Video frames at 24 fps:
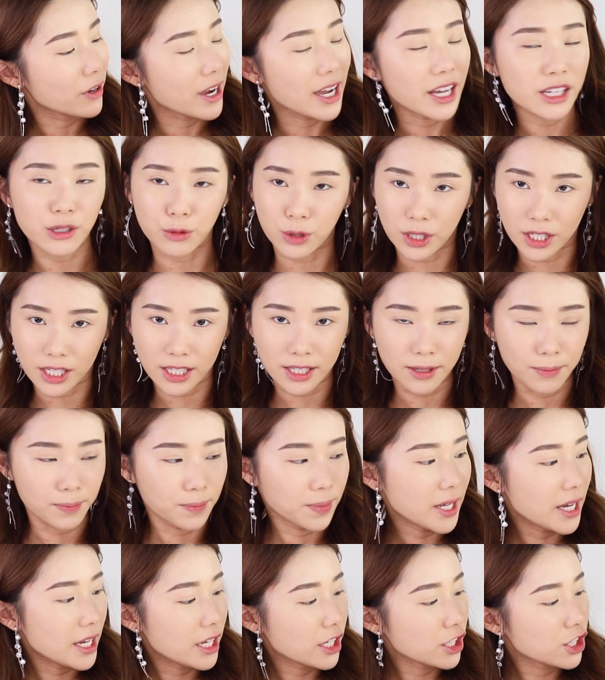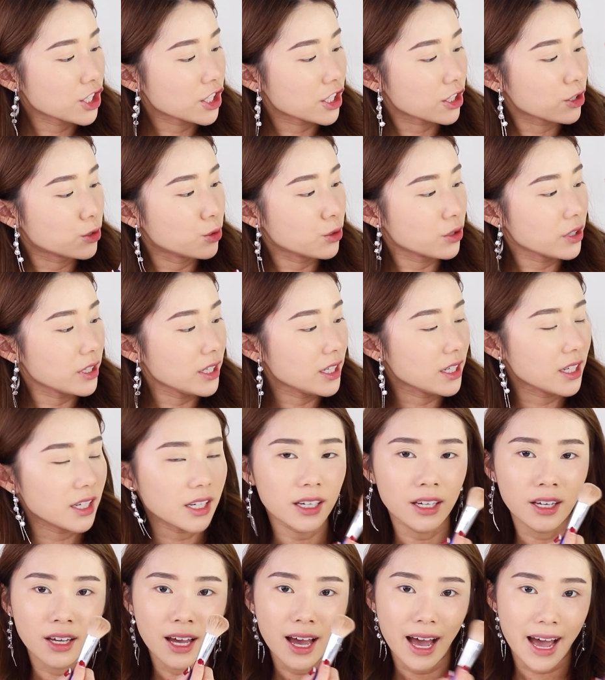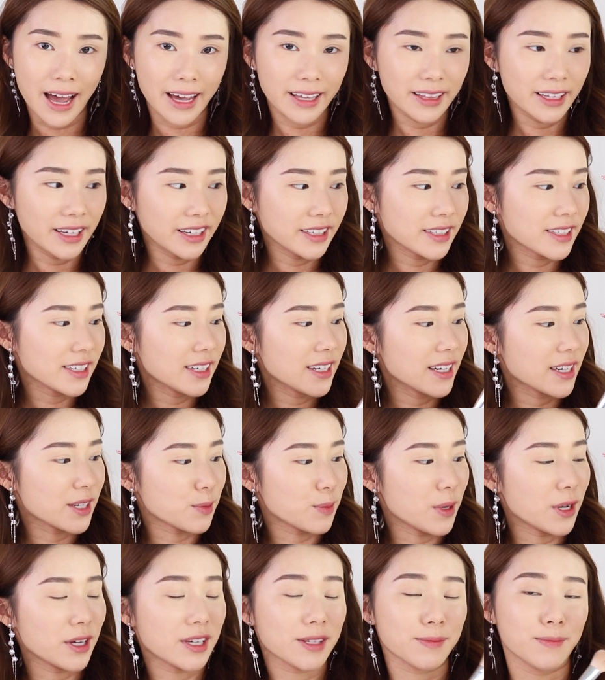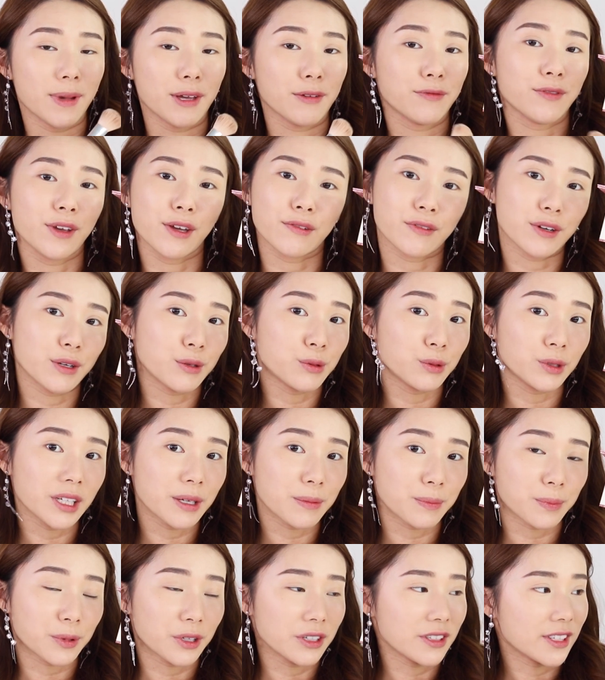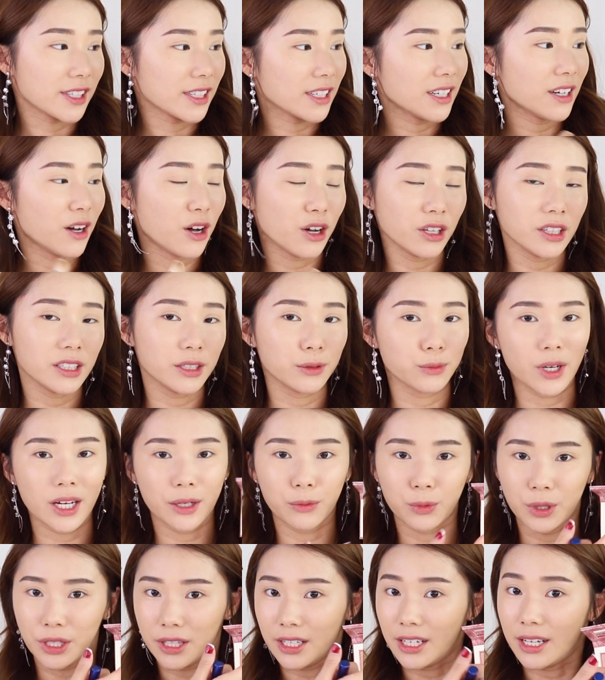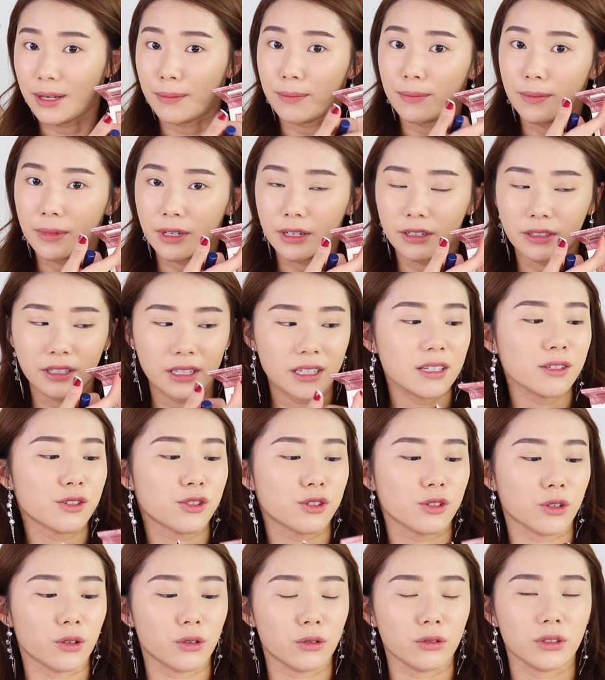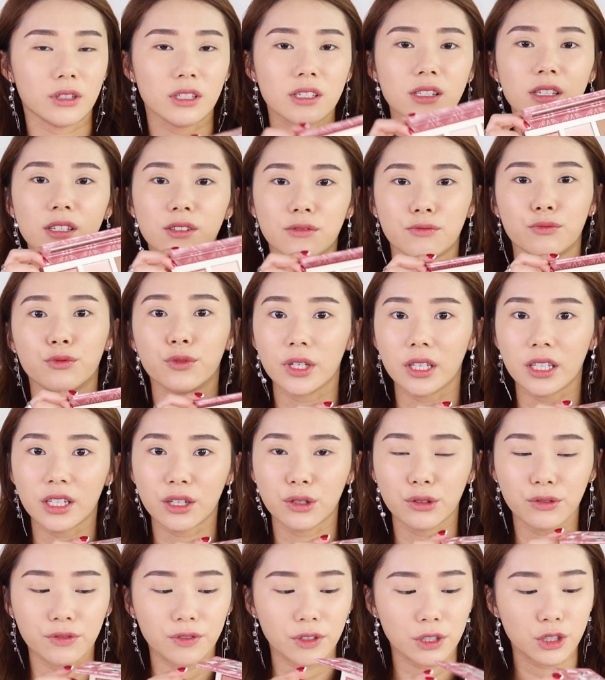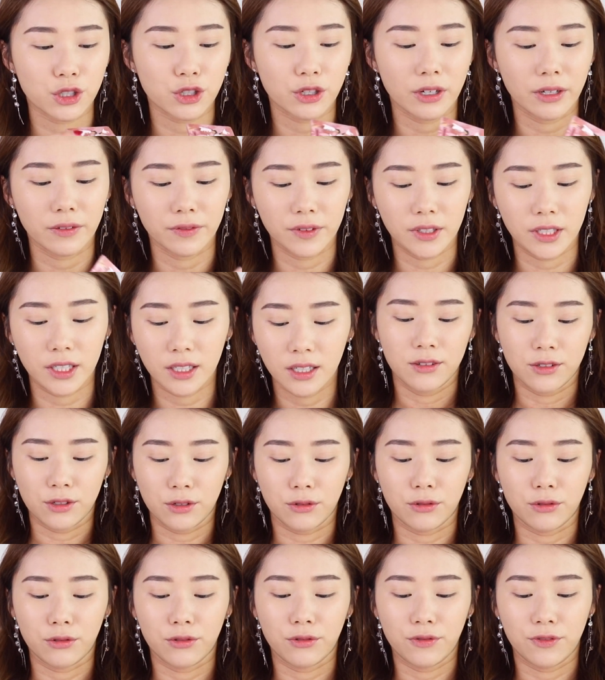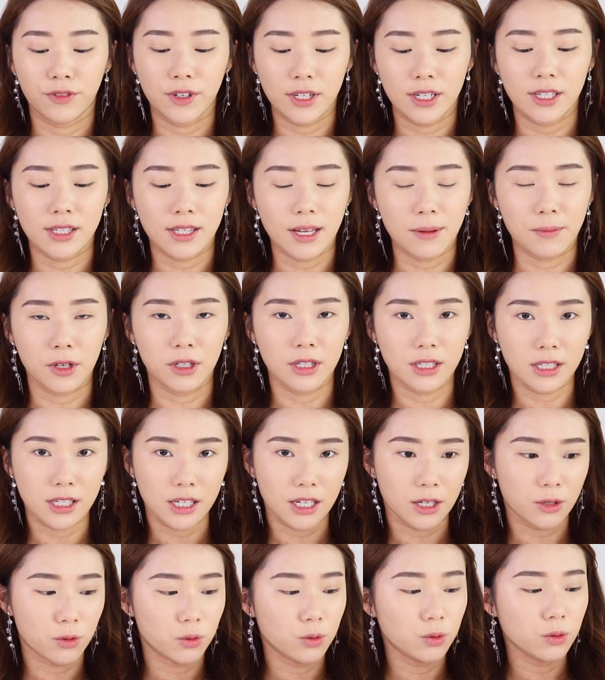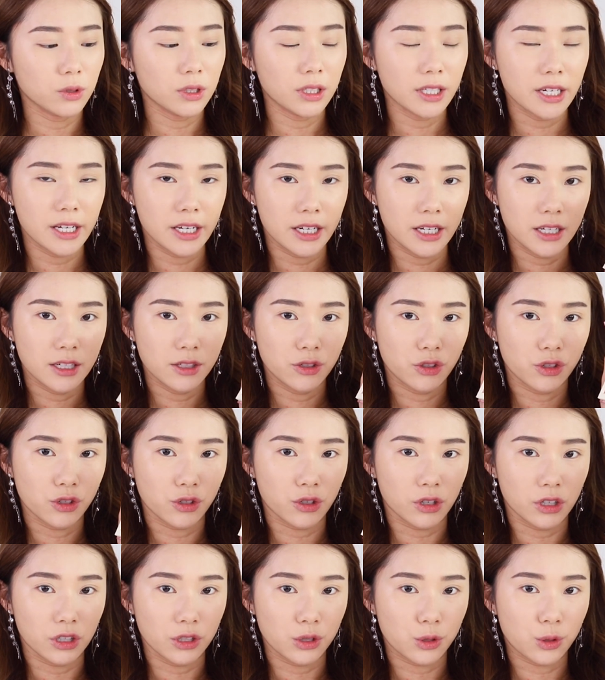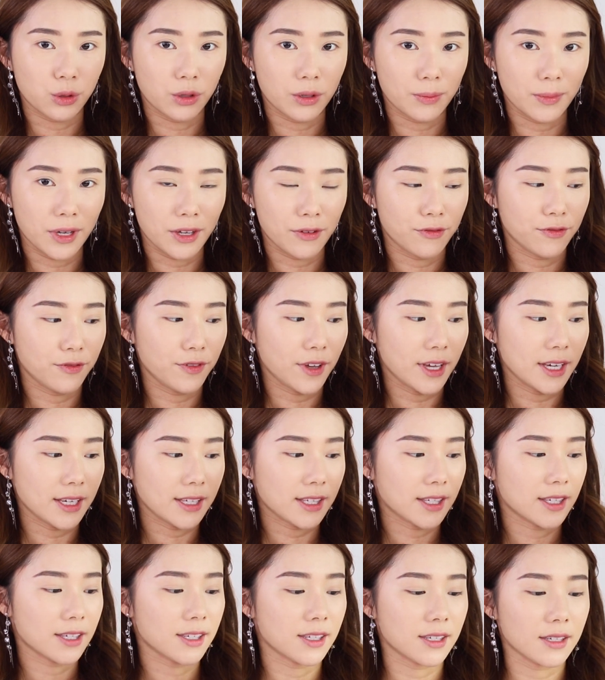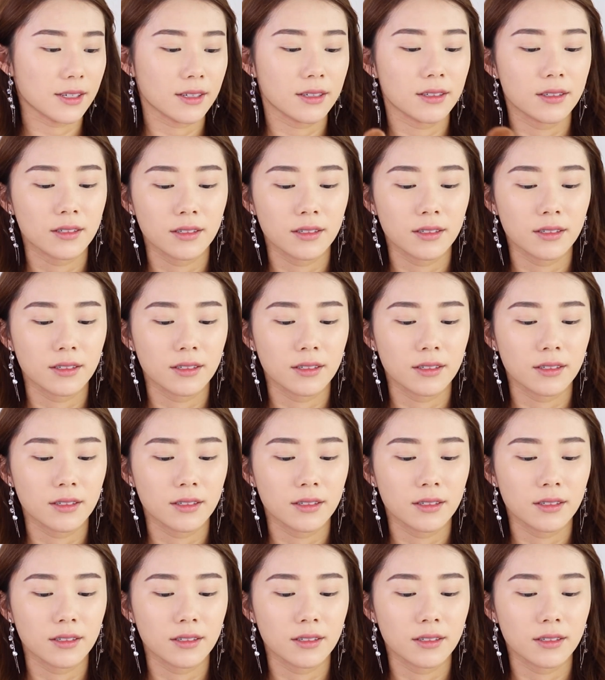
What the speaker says: Rush, which is a blush, cookie, highlighter, as well as my favorite Hoola bronzer, all in one with a mirror. So this is really good for traveling. So first, I'm gonna take Hoola to contour my face.